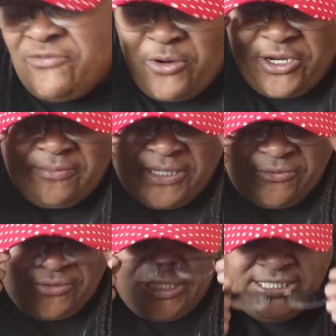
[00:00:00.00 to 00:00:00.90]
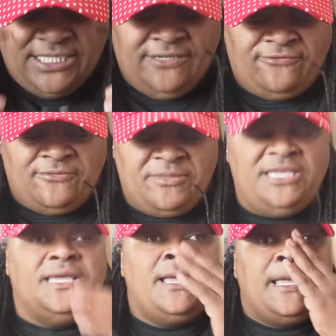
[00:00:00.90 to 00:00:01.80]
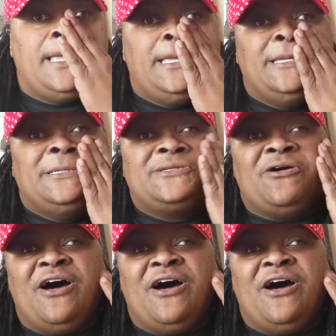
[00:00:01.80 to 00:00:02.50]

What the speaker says: for you, but it really did for me. So